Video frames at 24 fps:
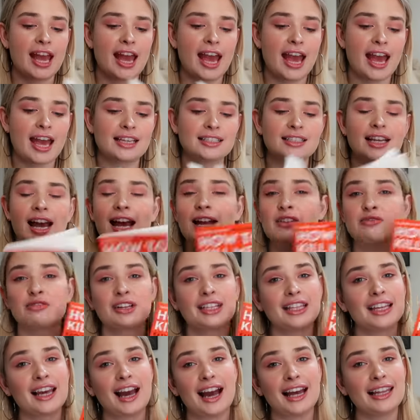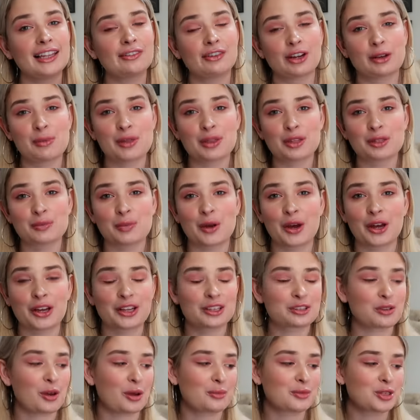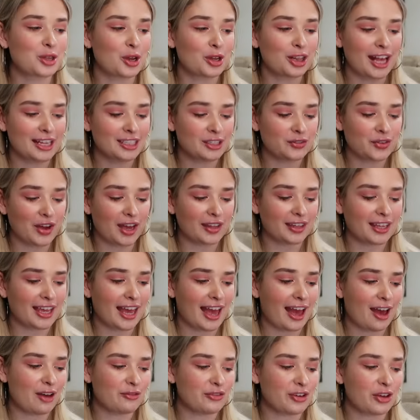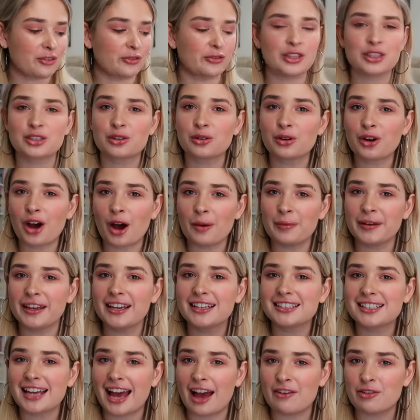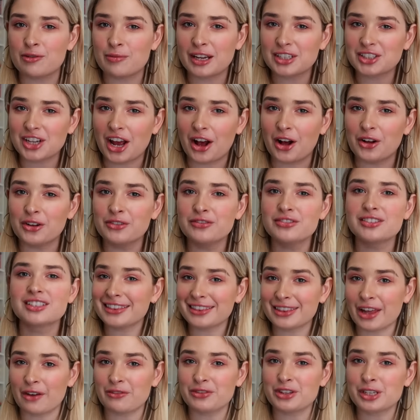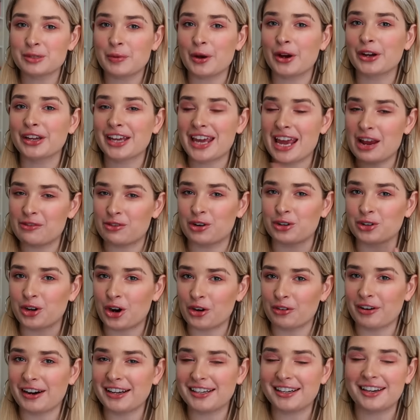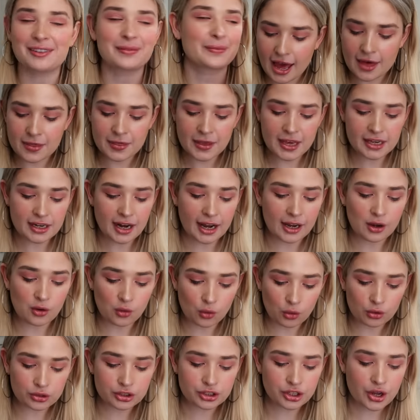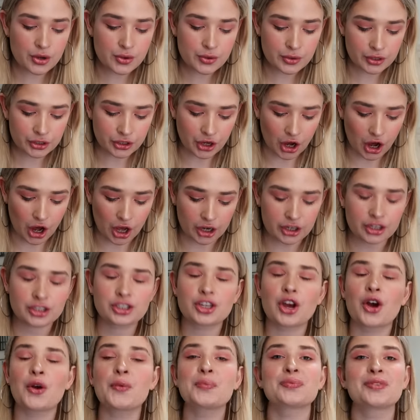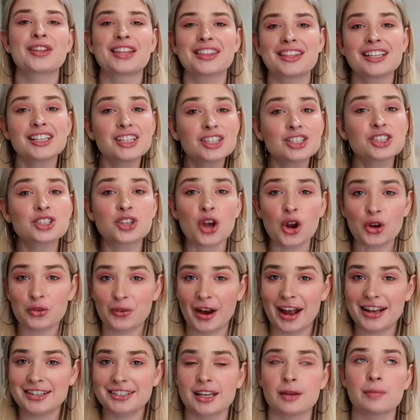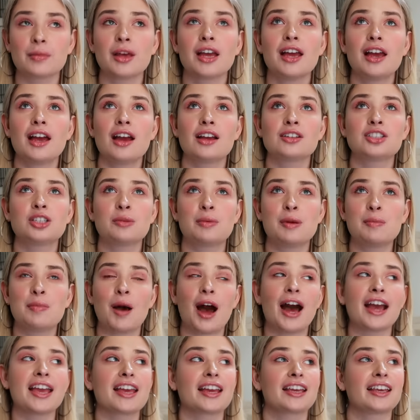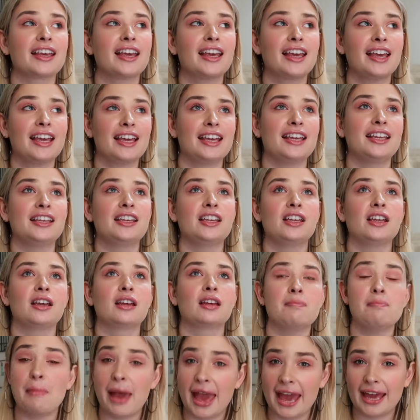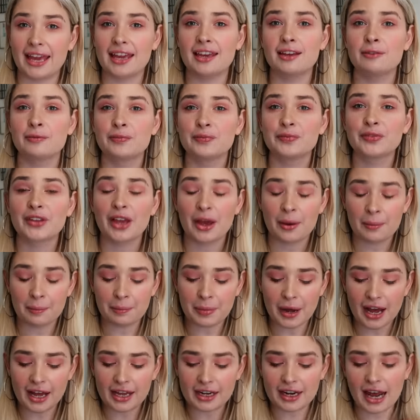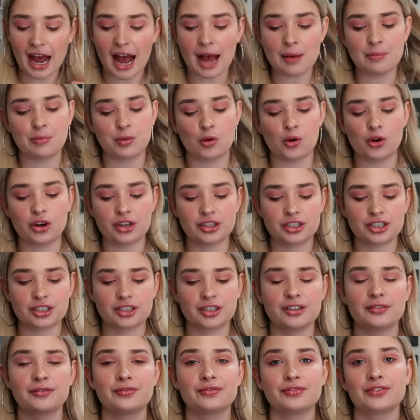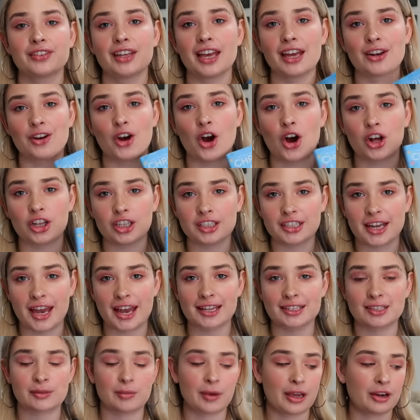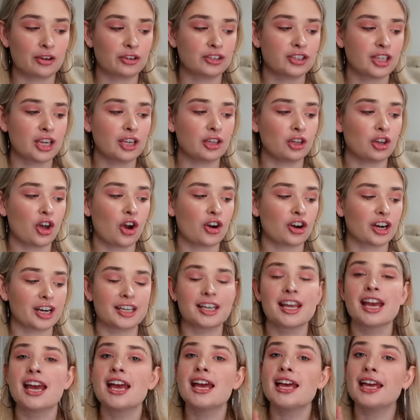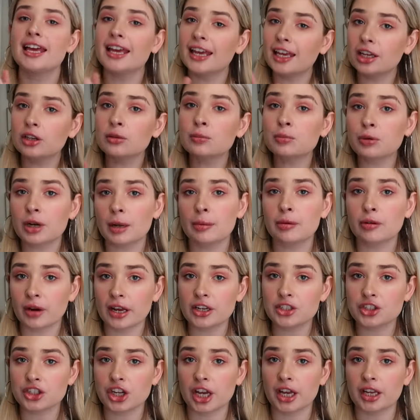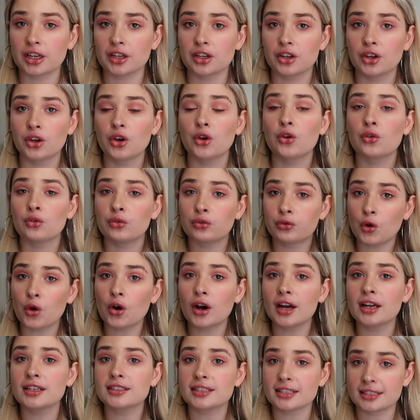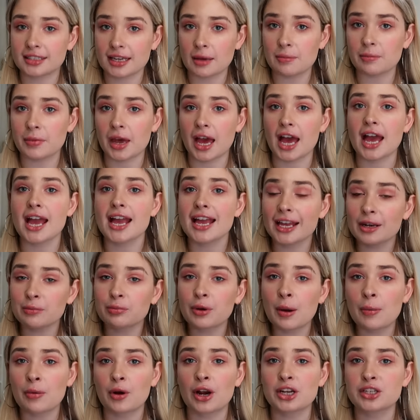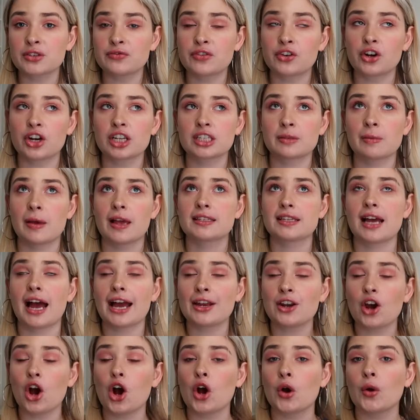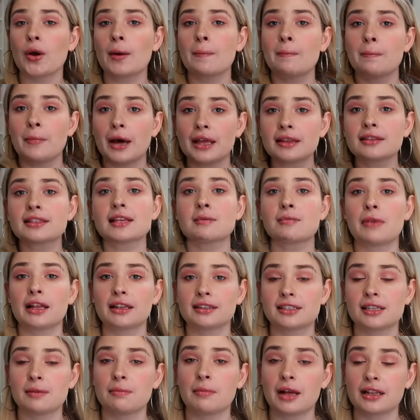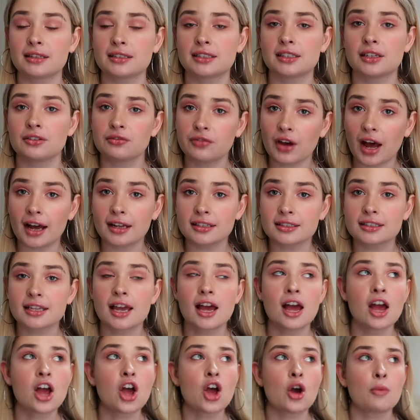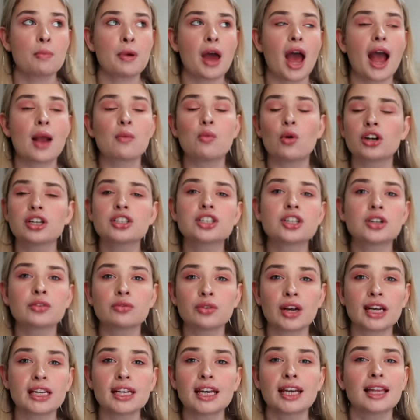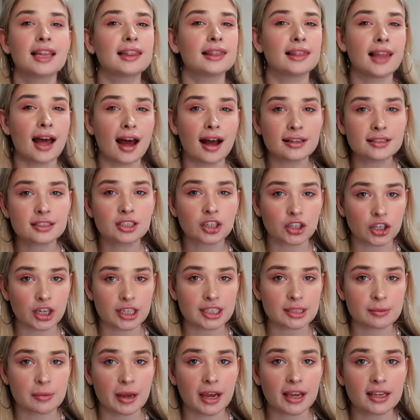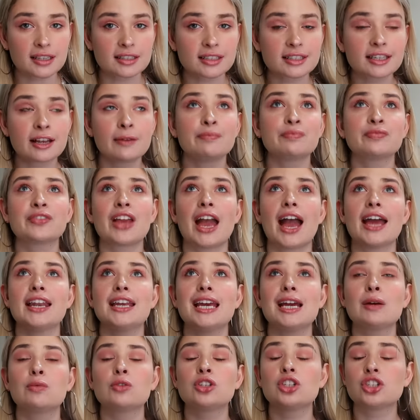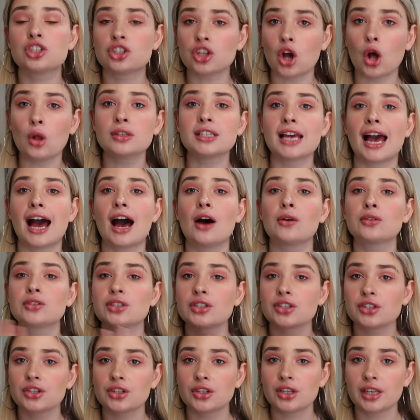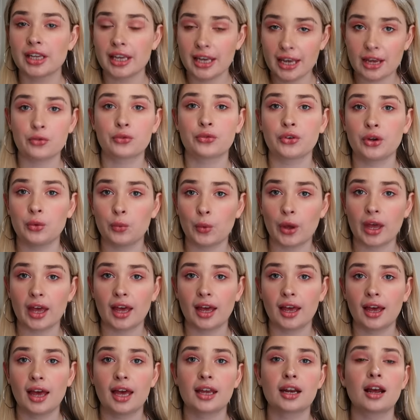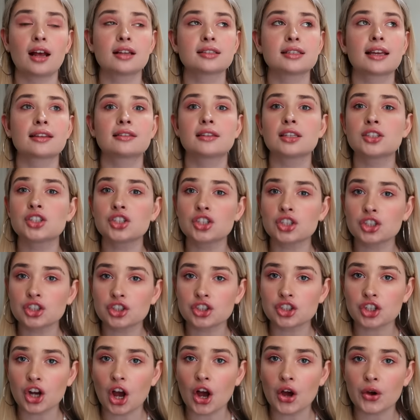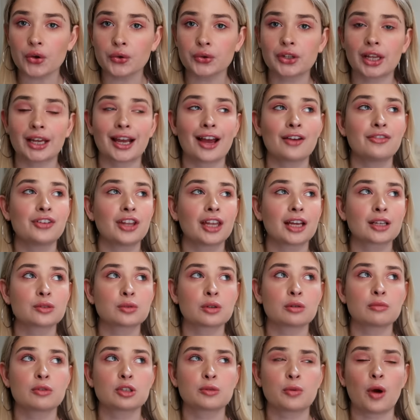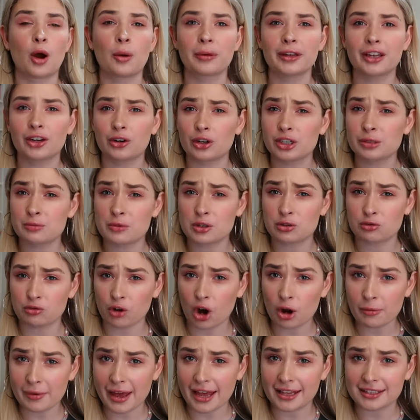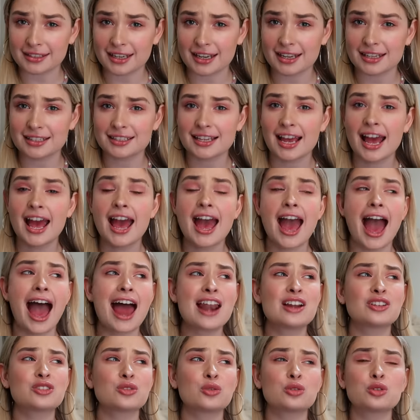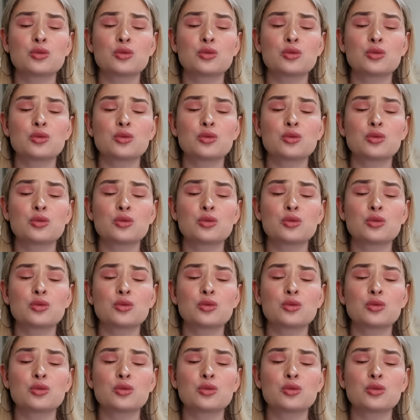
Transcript: and I really highly recommend this book. So I'm so glad to finally have a physical copy to have on my shelves. Love this book. Everyone go read it. And then I also got, so this is so random to be buying in May, but I bought In a Holidays by Christina Lauren in preparation for December, in preparation for Christmas. I know, months and months and months in advance, but I wanted to read it last Christmas and it was sold out everywhere. And I was like, this is a joke. Like, I feel like it's one of the most popular Christmas romances. And it's